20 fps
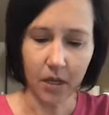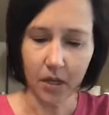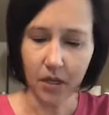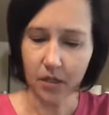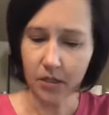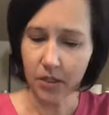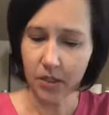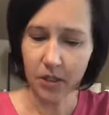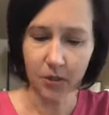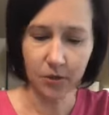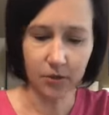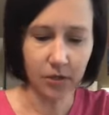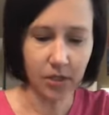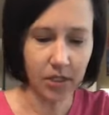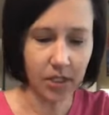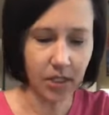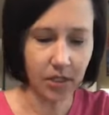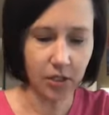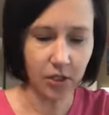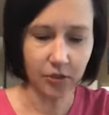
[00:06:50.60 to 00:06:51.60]

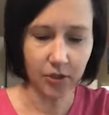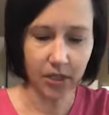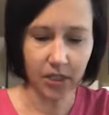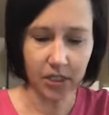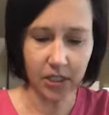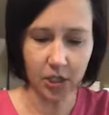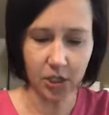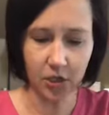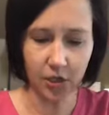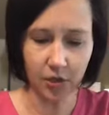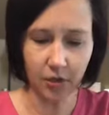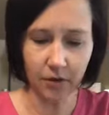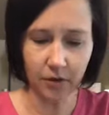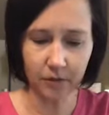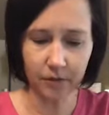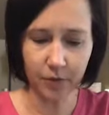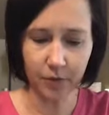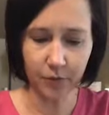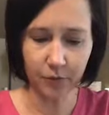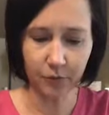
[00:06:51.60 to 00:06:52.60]
soothes stress
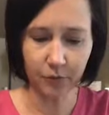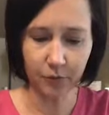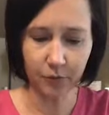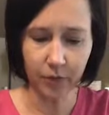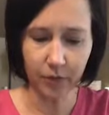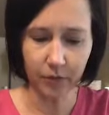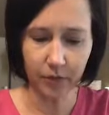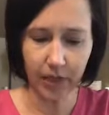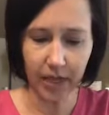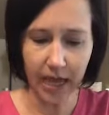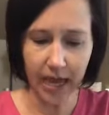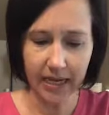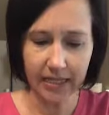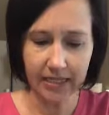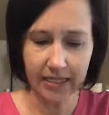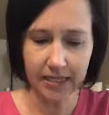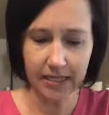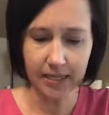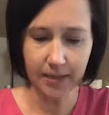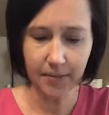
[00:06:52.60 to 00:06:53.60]
nerves,
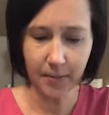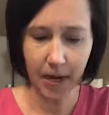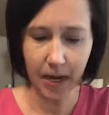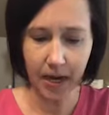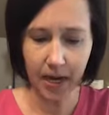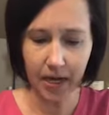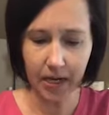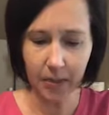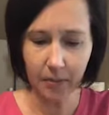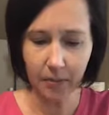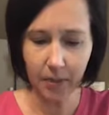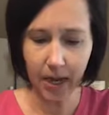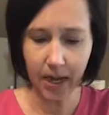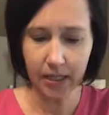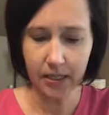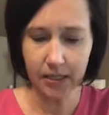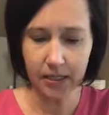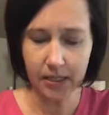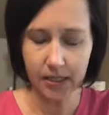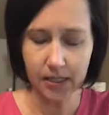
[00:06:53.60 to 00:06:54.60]
relaxes the mind,
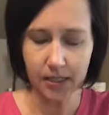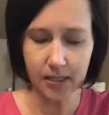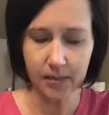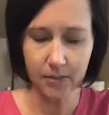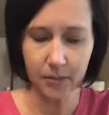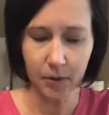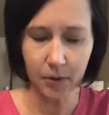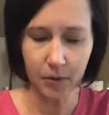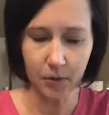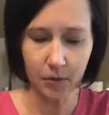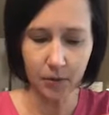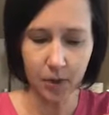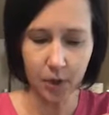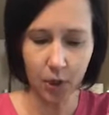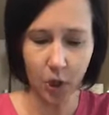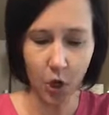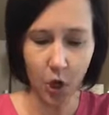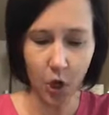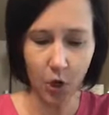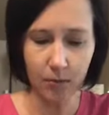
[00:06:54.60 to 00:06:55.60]
balances the mood,
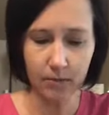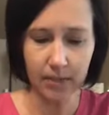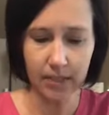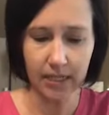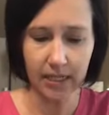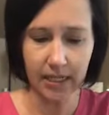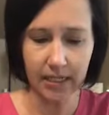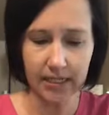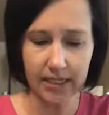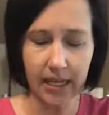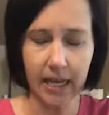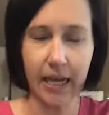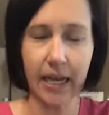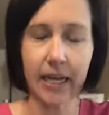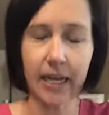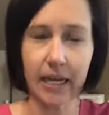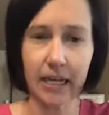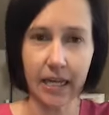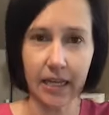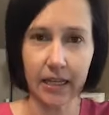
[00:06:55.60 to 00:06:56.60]
calms
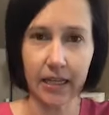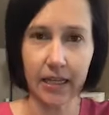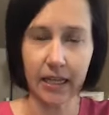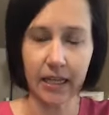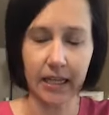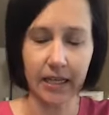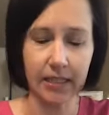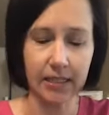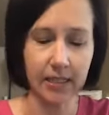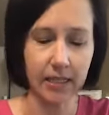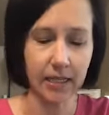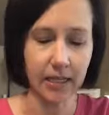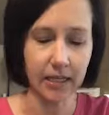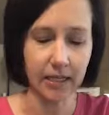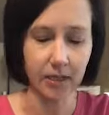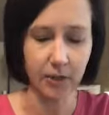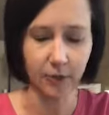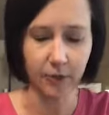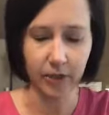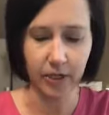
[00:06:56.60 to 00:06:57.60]
anxiety, and like I said,
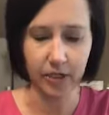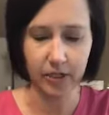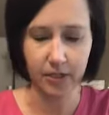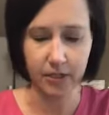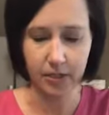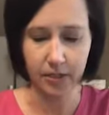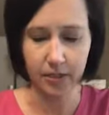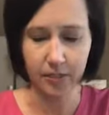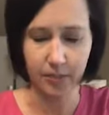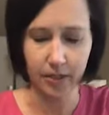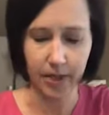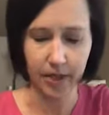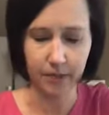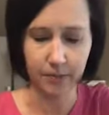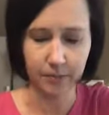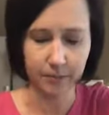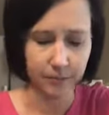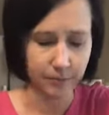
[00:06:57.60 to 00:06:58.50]
a great sleep aid.